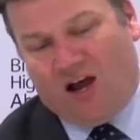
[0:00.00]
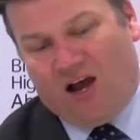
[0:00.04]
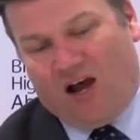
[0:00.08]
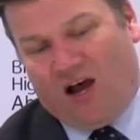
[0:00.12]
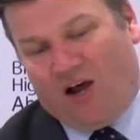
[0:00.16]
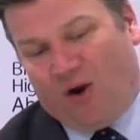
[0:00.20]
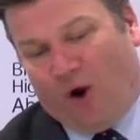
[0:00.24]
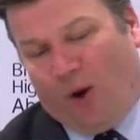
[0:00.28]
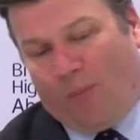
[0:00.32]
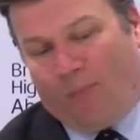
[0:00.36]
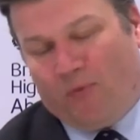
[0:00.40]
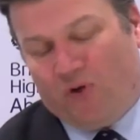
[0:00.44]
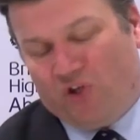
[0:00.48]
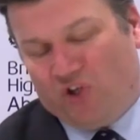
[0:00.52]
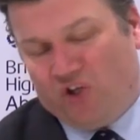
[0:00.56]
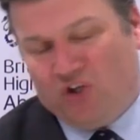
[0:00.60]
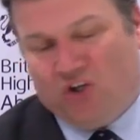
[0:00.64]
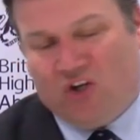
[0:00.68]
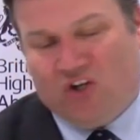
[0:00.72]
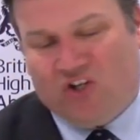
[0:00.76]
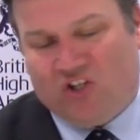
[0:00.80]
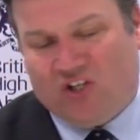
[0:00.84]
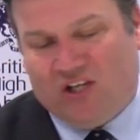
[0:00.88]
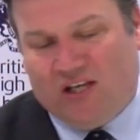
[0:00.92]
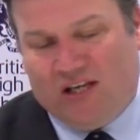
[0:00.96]
an
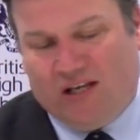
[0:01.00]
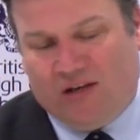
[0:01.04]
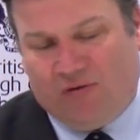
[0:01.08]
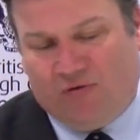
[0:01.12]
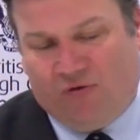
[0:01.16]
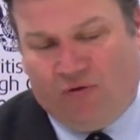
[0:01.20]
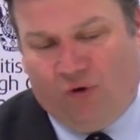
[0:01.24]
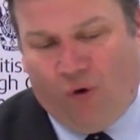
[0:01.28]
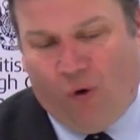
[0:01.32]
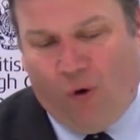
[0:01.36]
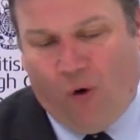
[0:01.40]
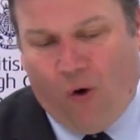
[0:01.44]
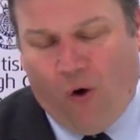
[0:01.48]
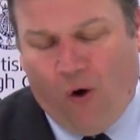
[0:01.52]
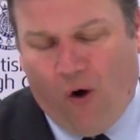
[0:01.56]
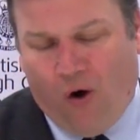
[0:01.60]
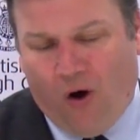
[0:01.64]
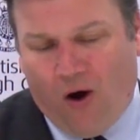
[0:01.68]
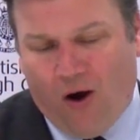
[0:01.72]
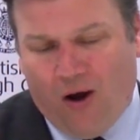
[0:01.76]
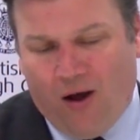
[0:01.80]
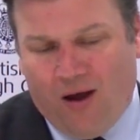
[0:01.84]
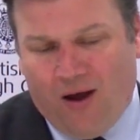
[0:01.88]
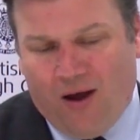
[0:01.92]
opportunity for